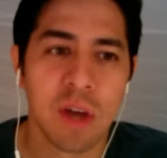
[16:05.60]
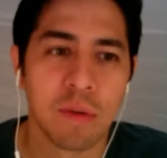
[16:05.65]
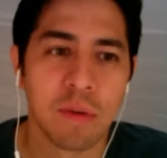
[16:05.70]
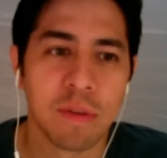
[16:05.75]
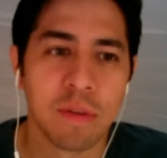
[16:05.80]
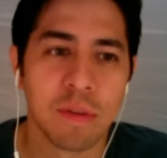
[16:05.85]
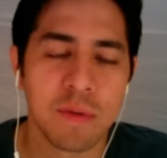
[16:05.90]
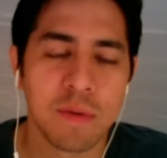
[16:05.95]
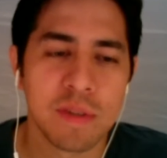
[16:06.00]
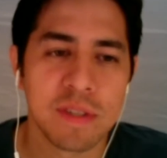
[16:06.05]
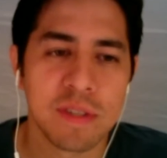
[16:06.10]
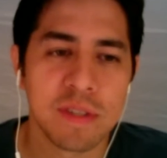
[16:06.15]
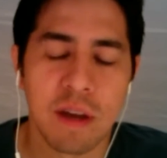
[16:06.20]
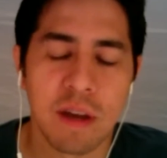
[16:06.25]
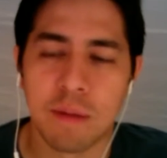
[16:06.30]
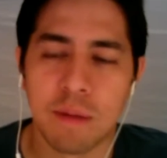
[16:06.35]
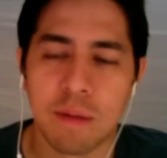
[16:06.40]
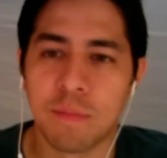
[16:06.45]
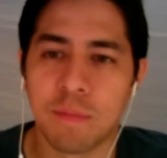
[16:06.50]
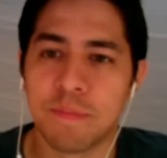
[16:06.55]
it was
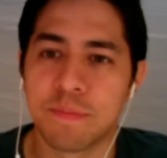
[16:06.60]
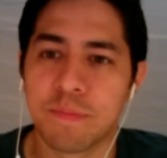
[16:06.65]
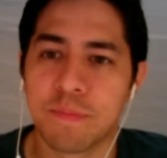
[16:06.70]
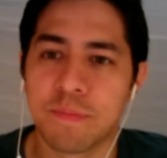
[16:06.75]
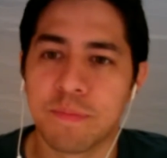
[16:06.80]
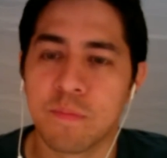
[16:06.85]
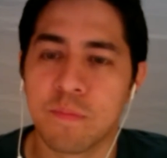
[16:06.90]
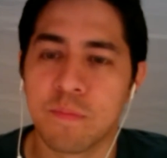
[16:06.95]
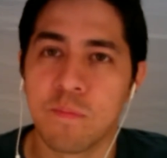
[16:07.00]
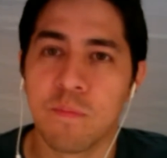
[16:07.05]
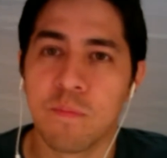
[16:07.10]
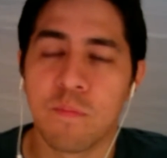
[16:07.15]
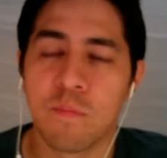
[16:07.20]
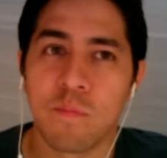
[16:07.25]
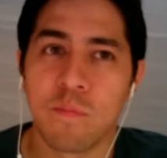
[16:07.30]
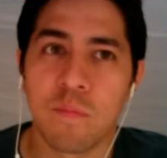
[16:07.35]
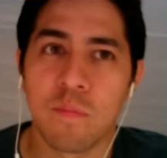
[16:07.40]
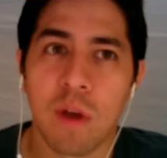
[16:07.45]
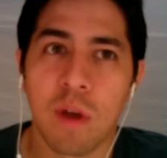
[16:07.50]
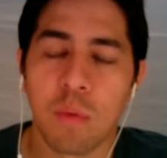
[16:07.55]
Aretha
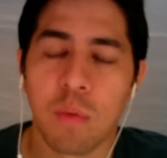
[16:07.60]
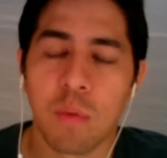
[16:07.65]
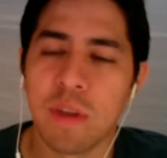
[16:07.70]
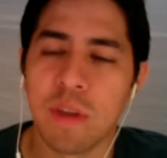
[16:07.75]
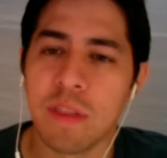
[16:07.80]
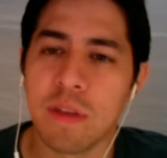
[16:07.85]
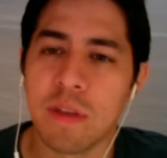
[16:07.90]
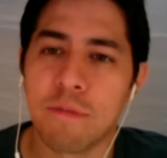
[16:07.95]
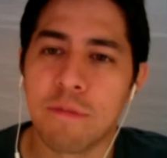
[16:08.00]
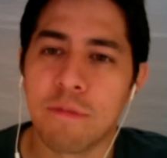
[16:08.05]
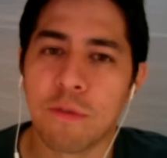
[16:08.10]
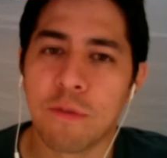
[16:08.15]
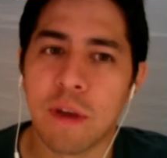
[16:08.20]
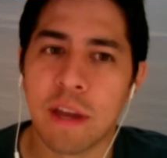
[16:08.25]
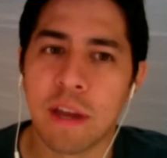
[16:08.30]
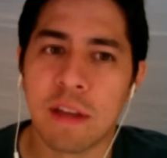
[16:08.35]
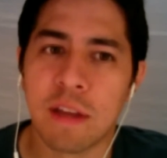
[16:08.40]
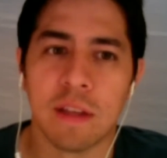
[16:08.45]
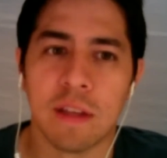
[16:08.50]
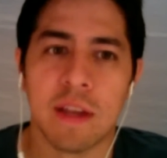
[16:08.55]

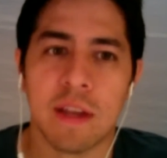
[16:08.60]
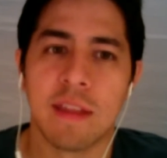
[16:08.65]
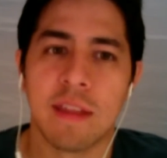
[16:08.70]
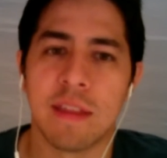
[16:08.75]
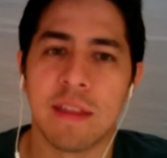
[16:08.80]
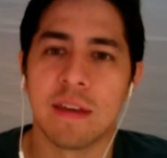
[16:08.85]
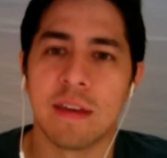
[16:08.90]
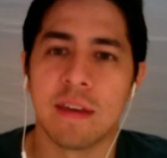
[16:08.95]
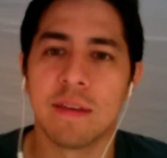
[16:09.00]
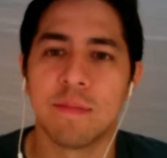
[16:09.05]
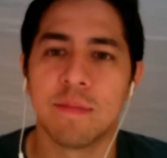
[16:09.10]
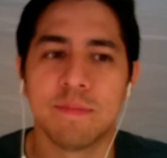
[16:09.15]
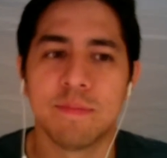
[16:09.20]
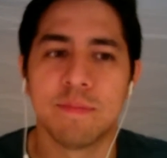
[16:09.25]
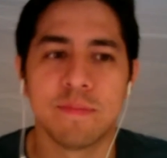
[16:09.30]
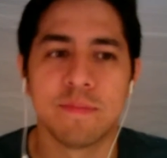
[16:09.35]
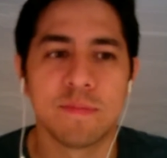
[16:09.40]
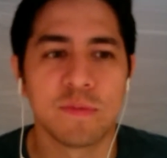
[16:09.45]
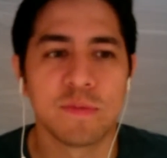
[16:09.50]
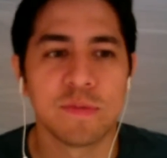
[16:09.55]
Franklin, I think.
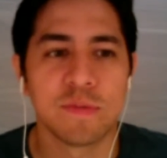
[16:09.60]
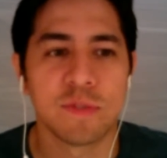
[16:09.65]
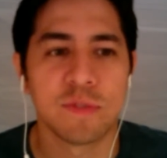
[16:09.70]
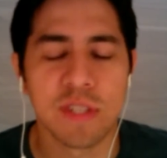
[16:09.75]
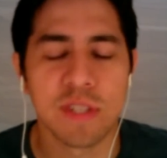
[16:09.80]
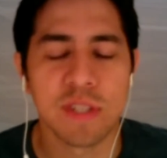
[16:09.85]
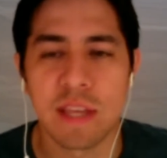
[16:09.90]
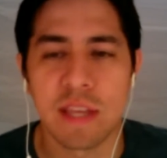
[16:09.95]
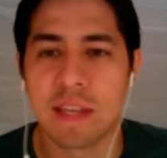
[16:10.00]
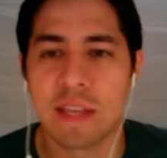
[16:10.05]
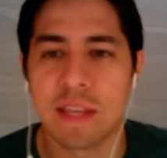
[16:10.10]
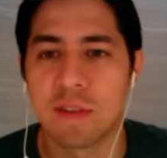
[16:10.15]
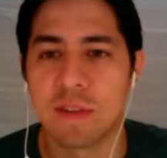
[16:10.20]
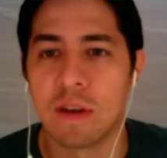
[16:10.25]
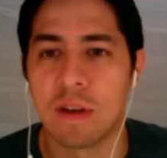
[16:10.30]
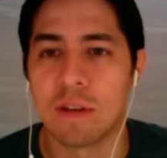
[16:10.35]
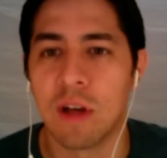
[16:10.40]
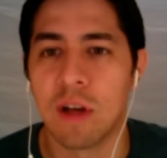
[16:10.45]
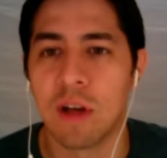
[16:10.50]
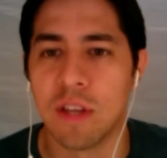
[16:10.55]
She sang that
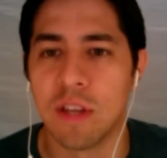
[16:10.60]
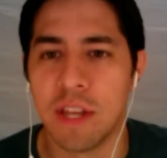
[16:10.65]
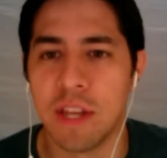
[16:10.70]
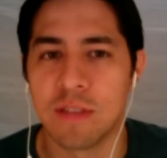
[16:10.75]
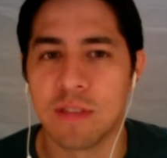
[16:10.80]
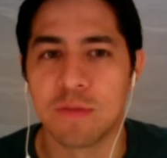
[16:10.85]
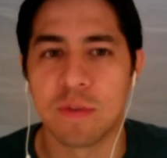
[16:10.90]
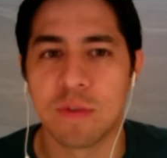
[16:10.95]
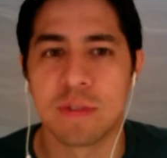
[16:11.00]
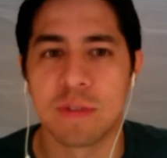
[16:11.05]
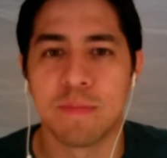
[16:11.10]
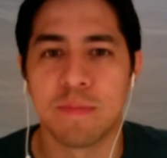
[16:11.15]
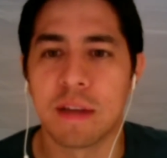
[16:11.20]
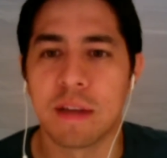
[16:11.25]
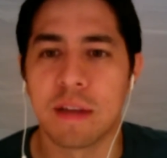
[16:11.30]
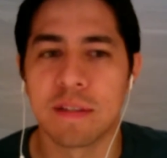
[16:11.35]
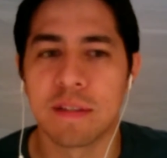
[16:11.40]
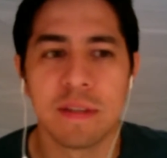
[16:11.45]
song. All you need is respect.